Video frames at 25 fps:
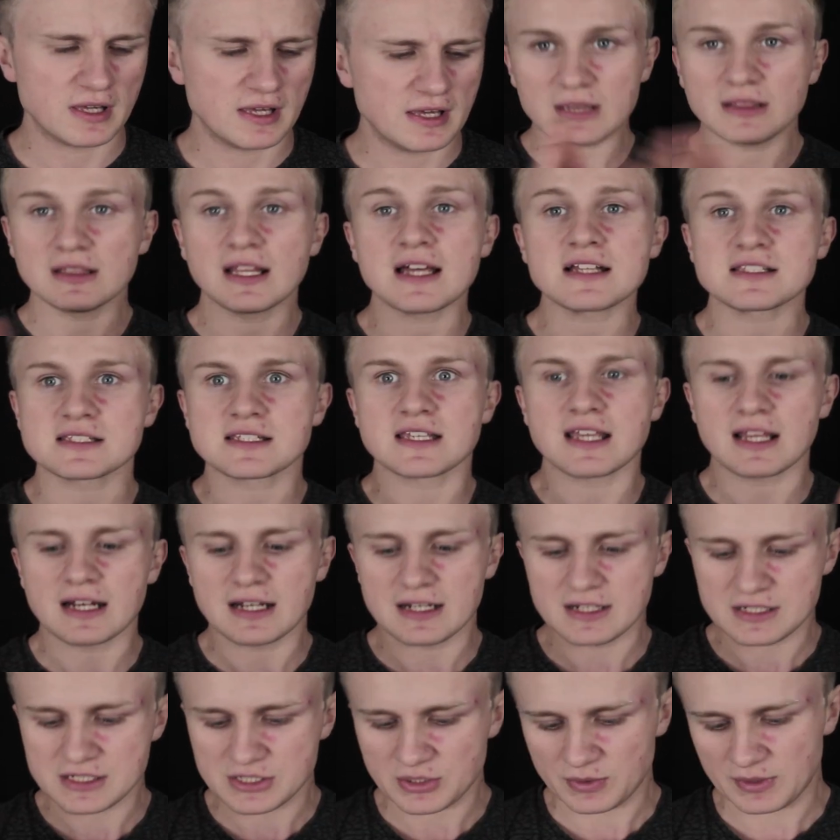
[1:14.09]
Let's get
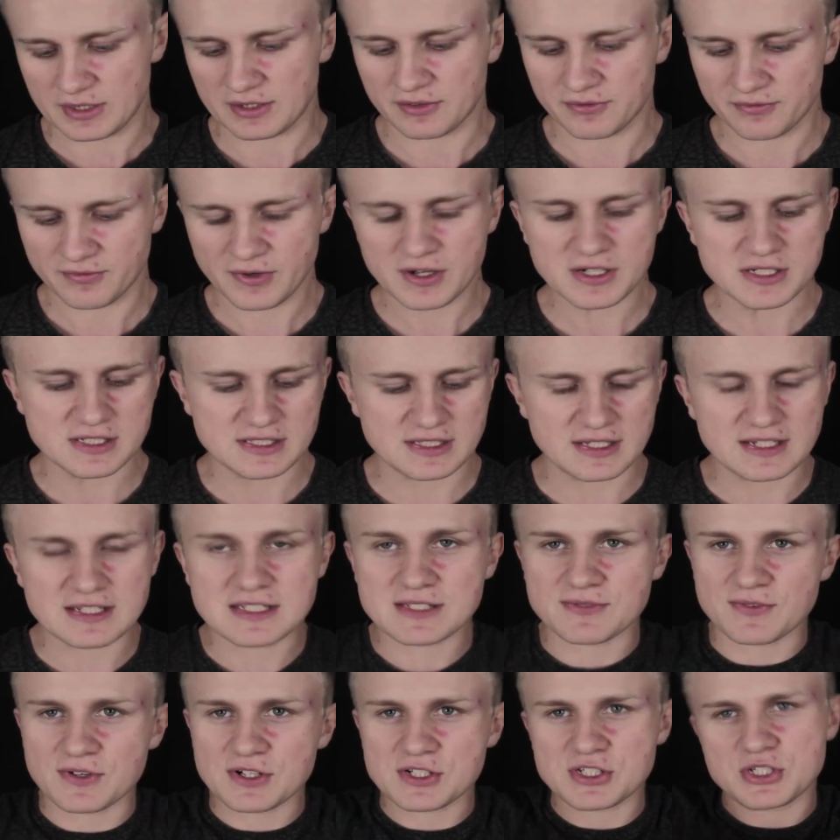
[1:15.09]
into it. First things
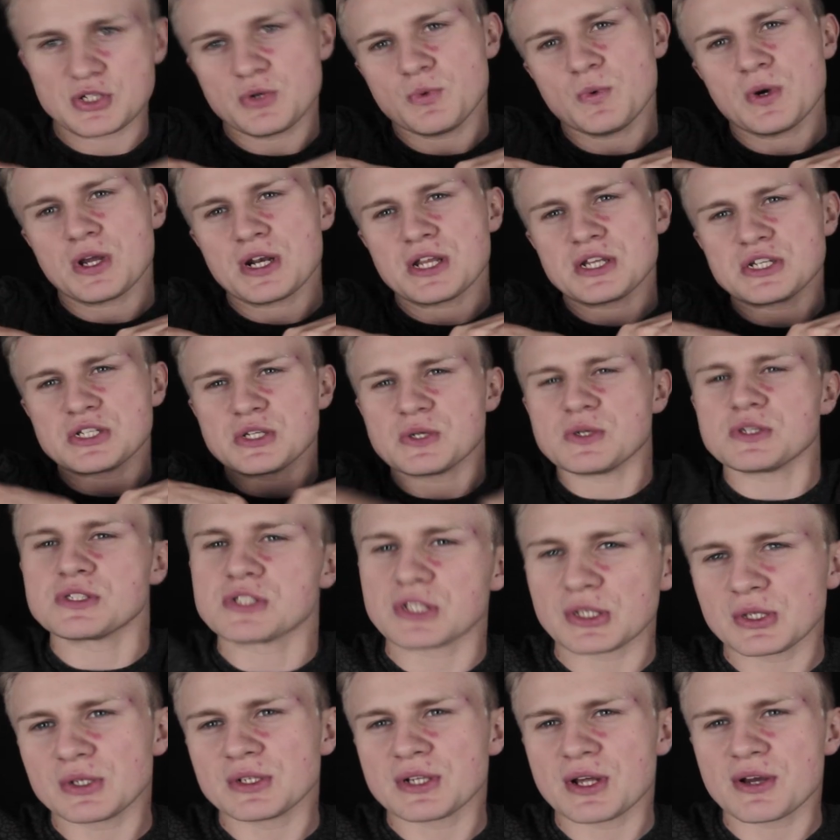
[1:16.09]
first you want to do is
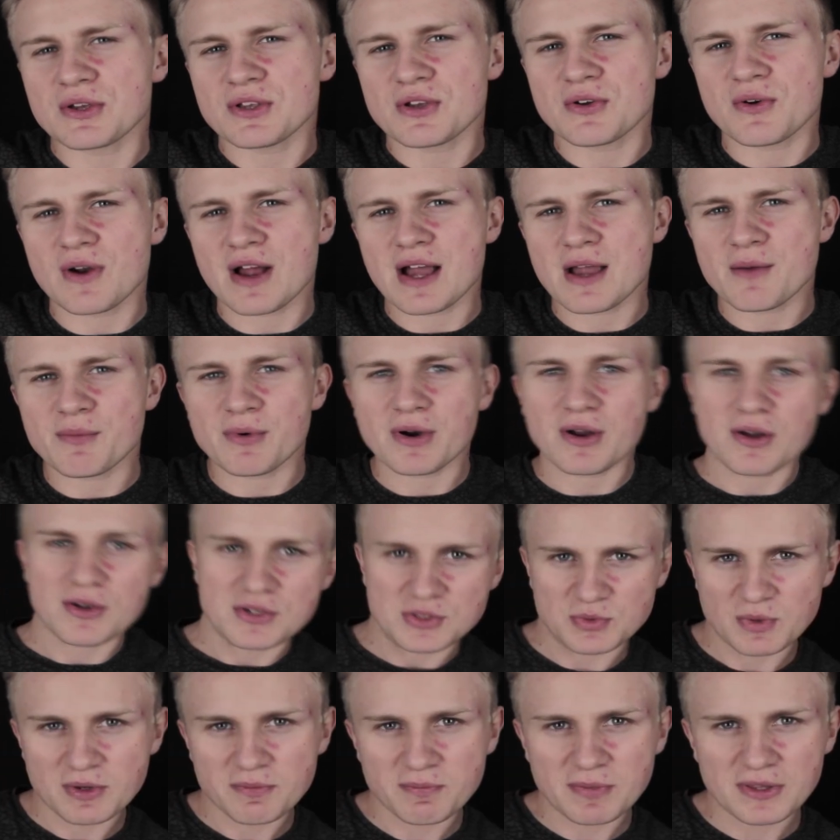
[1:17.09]
glue down your eyebrows.
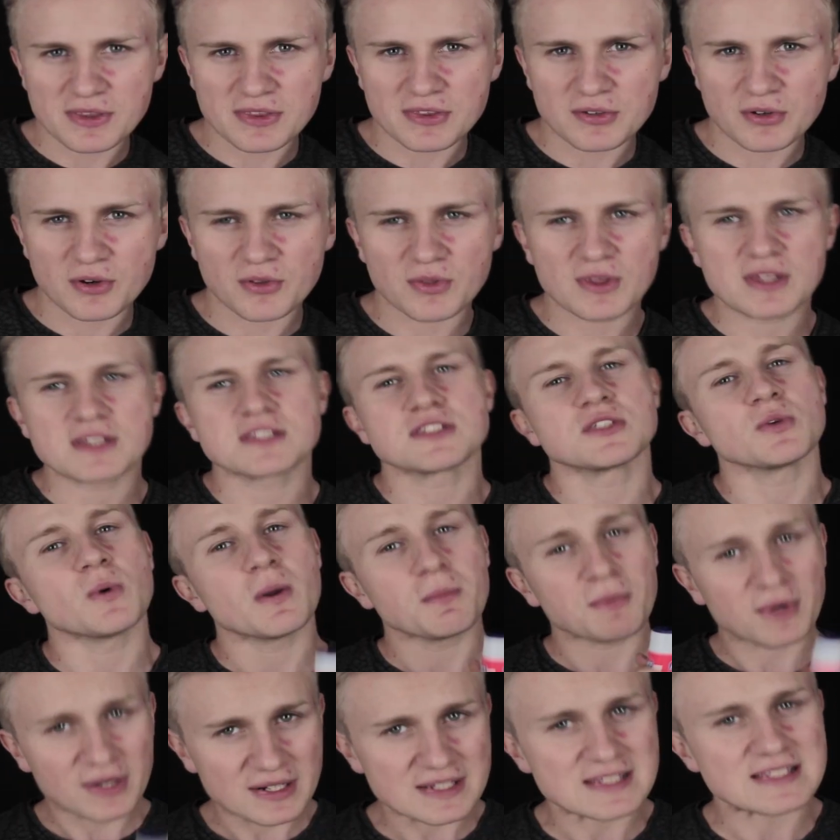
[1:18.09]
We've been through this, so I'm
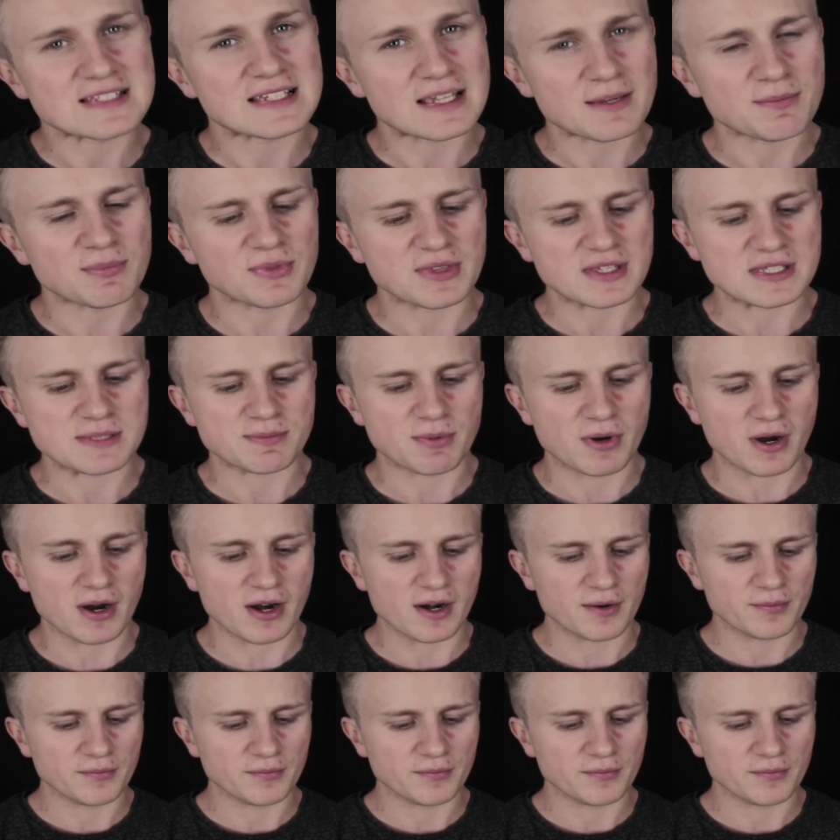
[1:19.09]
going to skip this part.